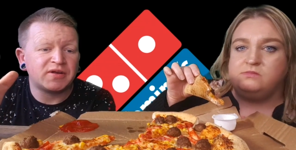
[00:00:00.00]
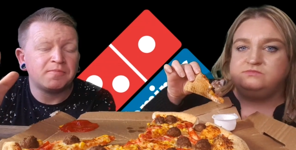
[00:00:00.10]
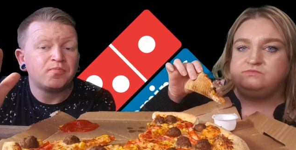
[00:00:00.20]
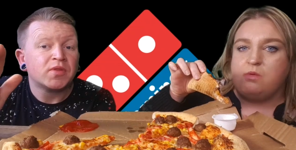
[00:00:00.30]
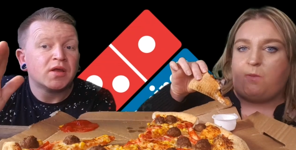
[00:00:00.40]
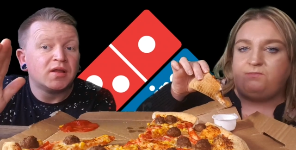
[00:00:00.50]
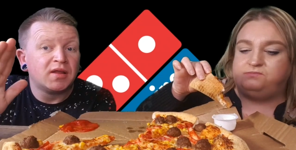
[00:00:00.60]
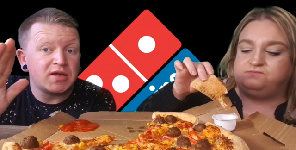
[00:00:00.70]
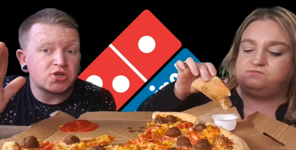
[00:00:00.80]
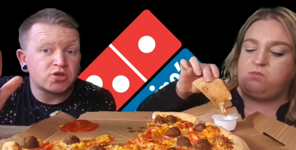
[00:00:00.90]
Speaker 1: after.
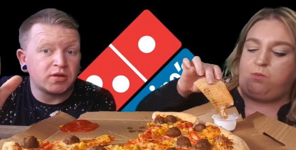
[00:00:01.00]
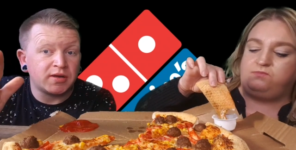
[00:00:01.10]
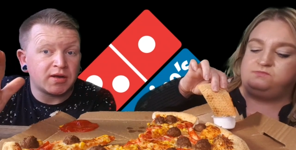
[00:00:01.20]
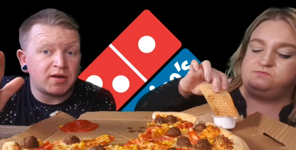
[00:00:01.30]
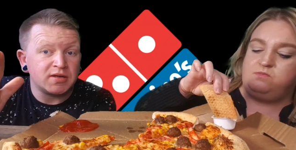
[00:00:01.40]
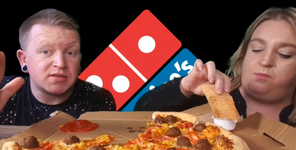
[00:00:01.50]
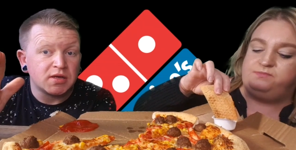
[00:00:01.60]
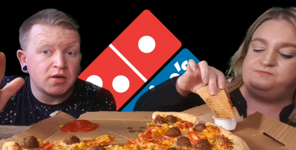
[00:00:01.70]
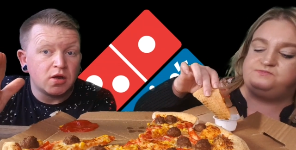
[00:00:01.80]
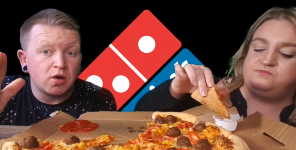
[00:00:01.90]
Literally,
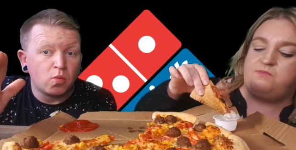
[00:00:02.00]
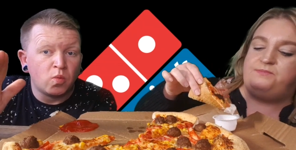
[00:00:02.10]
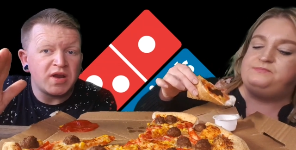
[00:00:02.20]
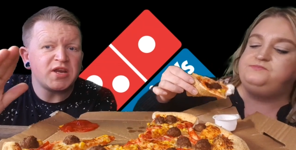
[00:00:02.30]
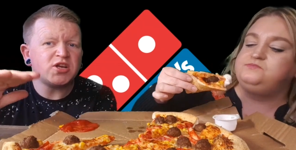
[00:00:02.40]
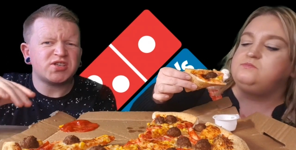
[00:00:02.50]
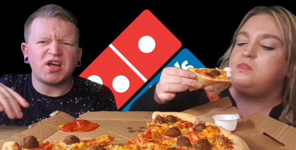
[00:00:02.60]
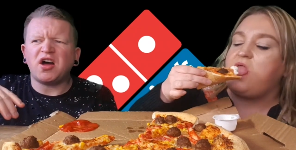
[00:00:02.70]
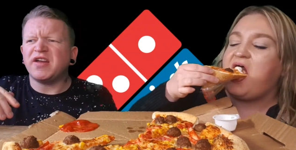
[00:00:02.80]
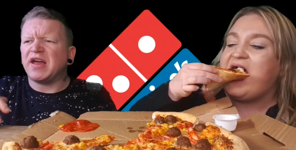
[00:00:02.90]
guys, when you
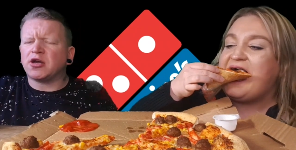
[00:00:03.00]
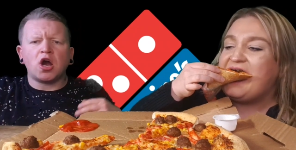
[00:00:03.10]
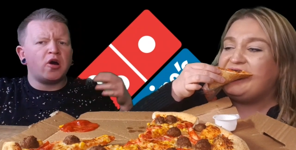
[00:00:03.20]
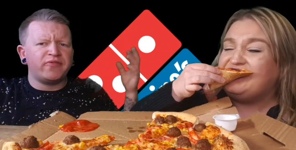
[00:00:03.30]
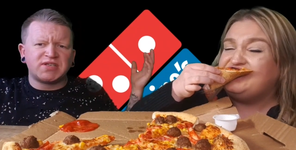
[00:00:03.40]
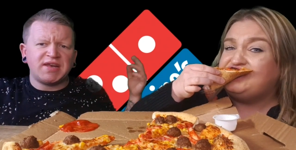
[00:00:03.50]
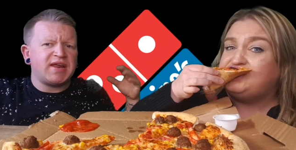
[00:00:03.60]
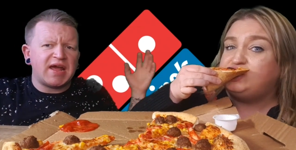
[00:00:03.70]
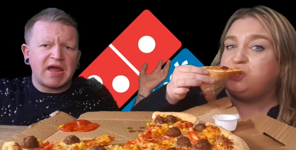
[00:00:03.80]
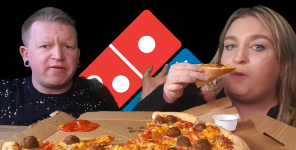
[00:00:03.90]
say, "Oh yeah, COVID's
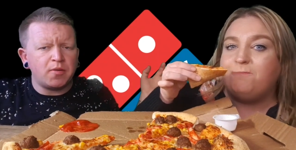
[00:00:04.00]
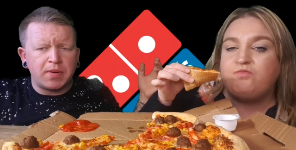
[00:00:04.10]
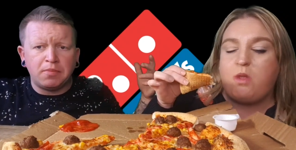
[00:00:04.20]
in the area,"